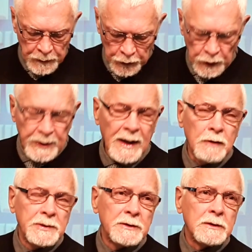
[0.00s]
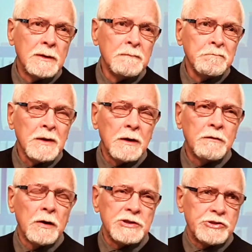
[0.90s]
Third element
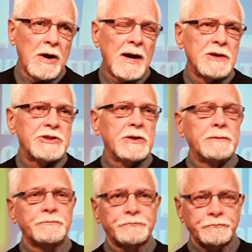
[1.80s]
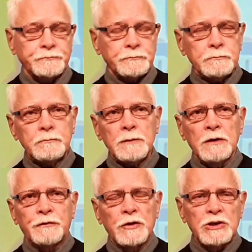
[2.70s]
of our strategy.
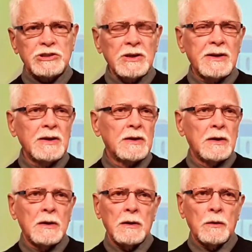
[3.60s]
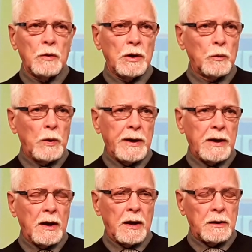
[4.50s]
Firstly, we
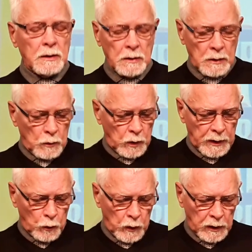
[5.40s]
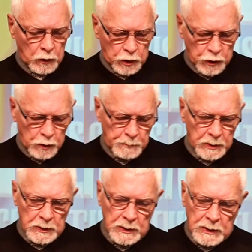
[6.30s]
look up,
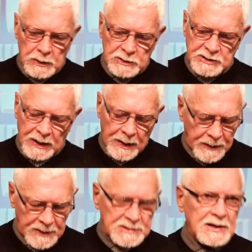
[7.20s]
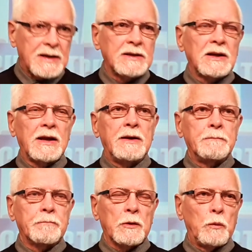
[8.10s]
and then
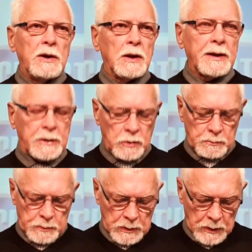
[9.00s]
secondly, we link up.